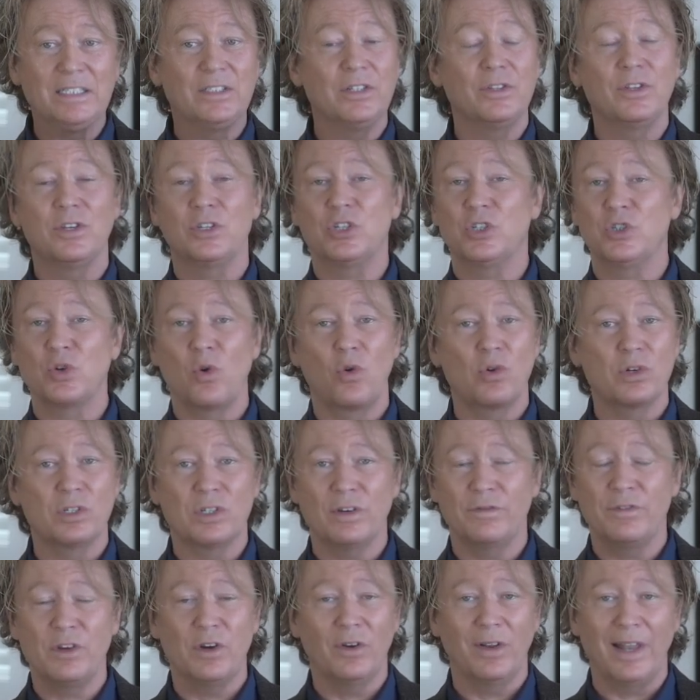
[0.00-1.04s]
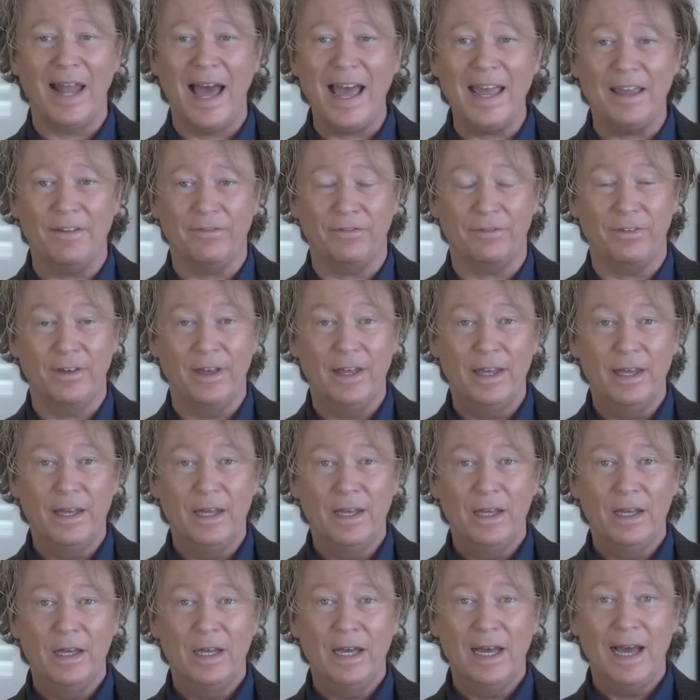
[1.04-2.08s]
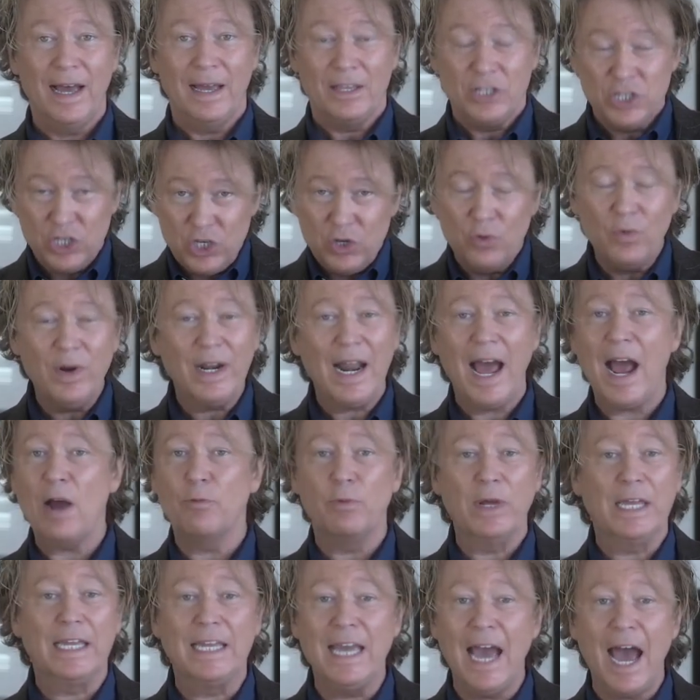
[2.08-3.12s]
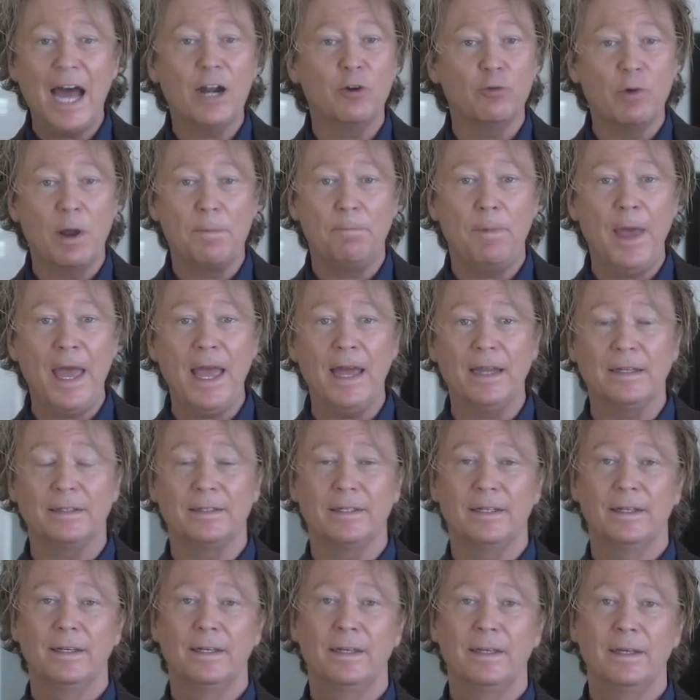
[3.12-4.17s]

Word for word: to the shores of your life. You and I, we gotta repent.